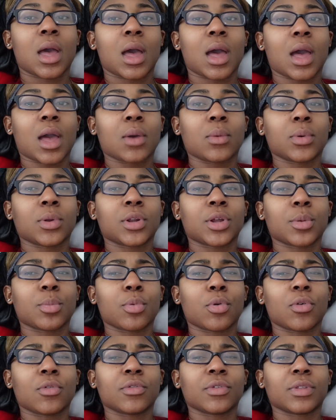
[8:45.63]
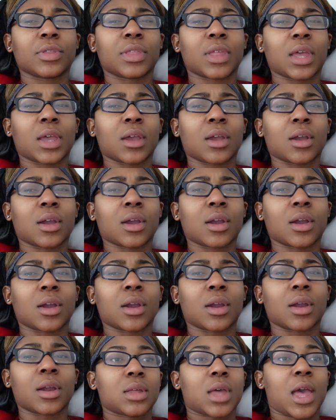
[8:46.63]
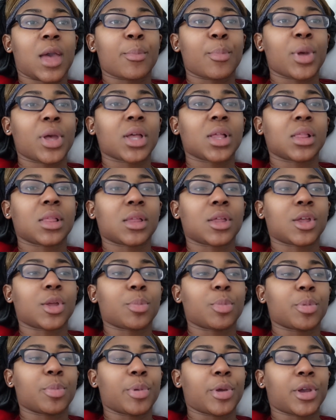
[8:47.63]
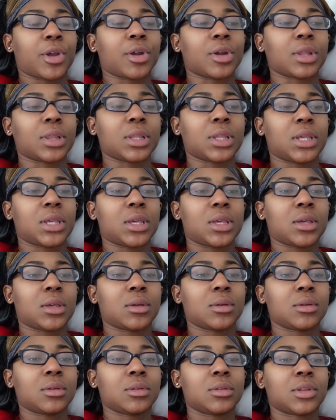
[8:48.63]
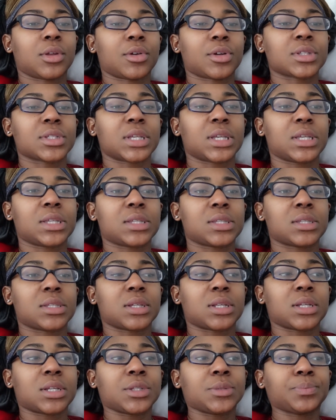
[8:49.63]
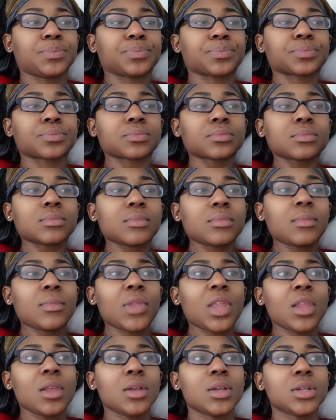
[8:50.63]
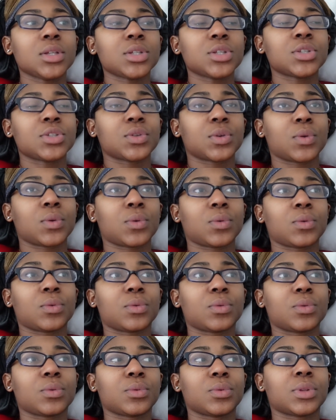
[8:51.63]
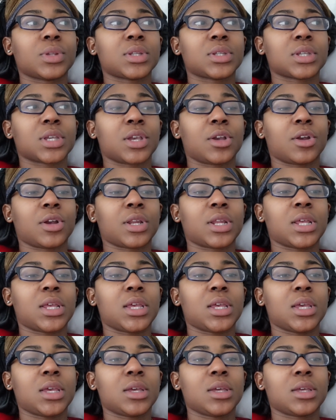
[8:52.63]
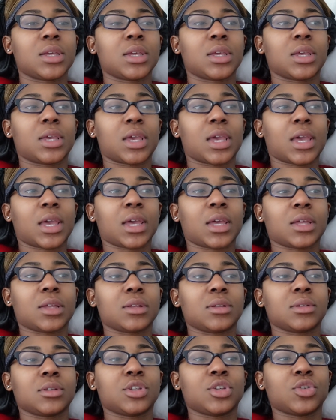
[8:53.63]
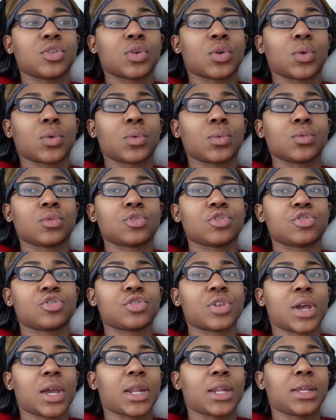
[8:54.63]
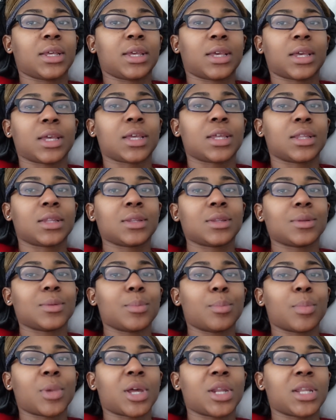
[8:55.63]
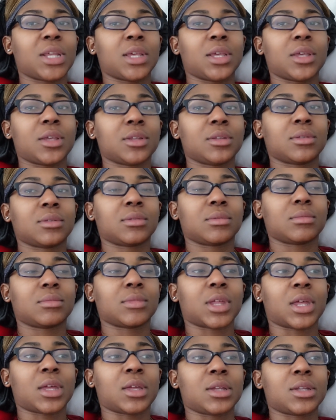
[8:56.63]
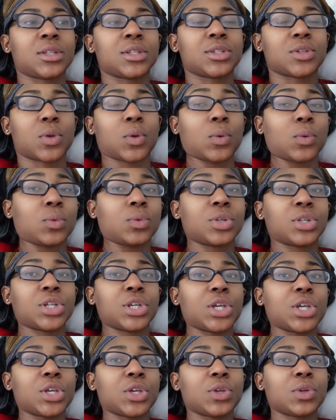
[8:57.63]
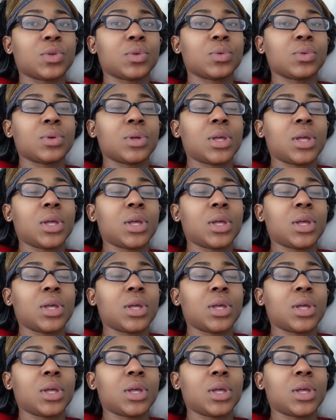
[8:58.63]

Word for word: I went up over there. At my club, apparently, there was an incident. So the security can't, you know, try to get money that is owed to you,